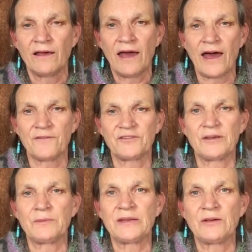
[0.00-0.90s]
have
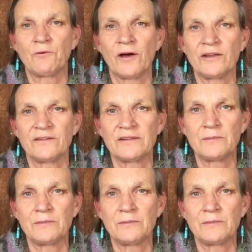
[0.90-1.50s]
CBD1 and